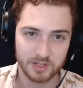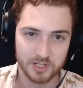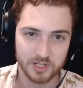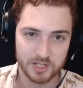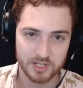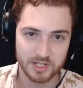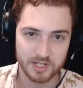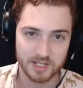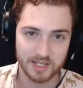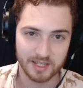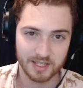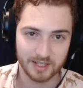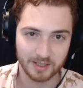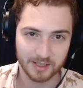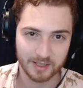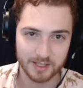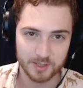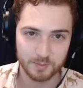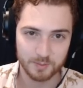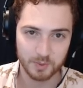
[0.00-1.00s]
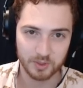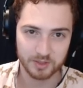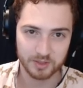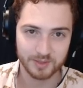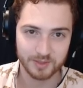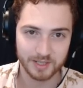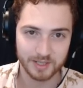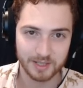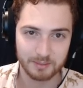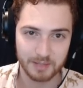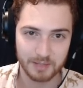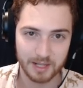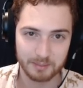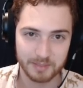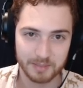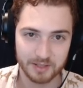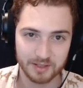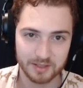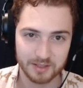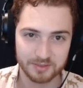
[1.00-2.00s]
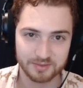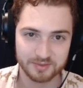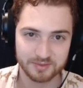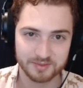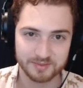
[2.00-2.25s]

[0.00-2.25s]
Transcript: just see an Elise board freaking popping off.